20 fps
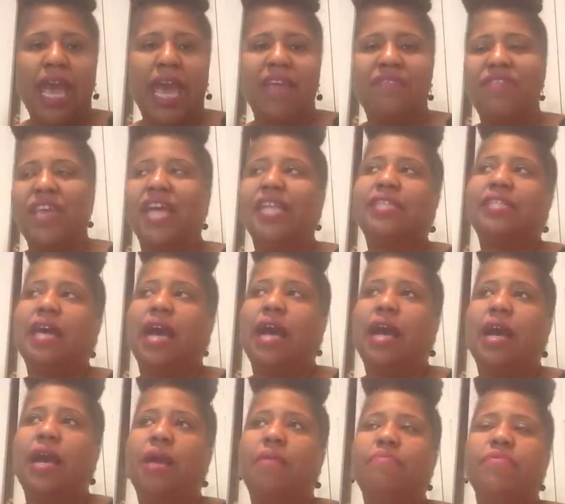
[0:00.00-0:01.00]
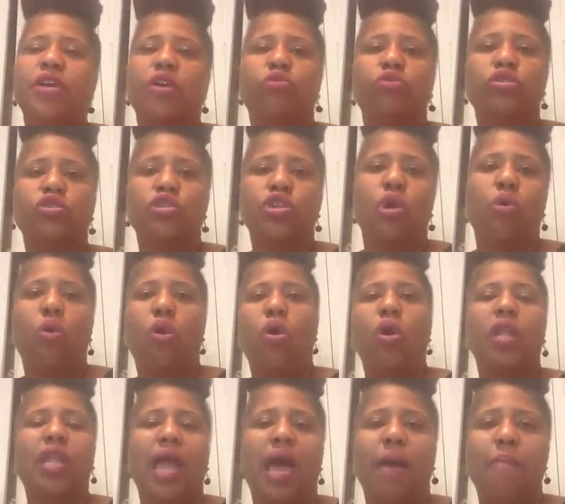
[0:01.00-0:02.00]
At that time, there was no
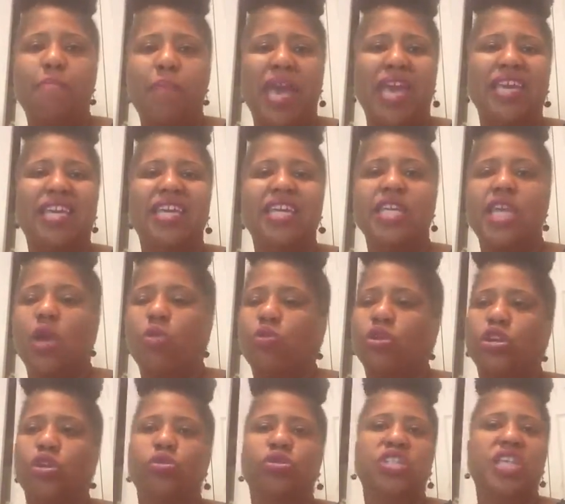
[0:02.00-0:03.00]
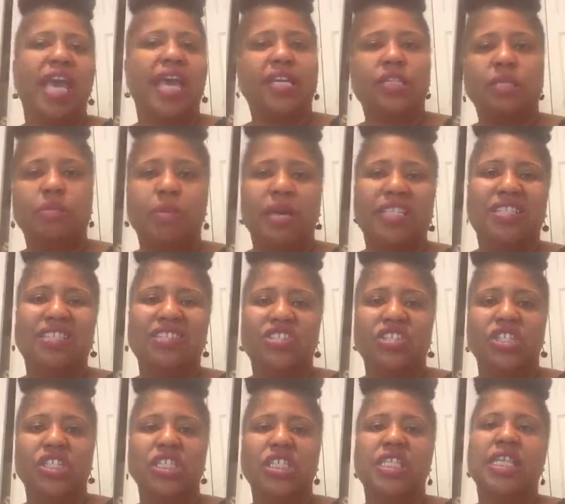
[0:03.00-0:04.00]
online banking. There were no text
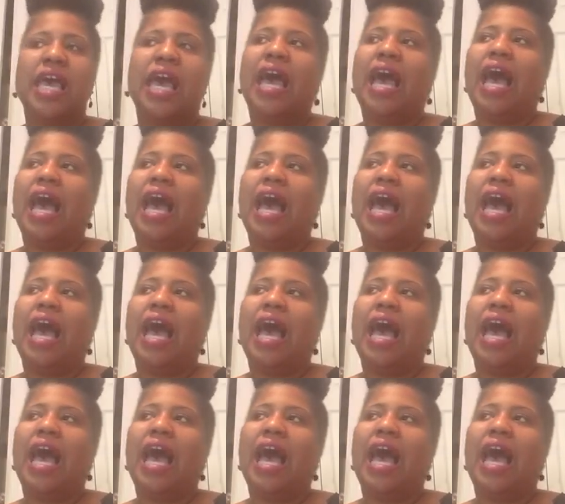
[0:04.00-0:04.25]
messages.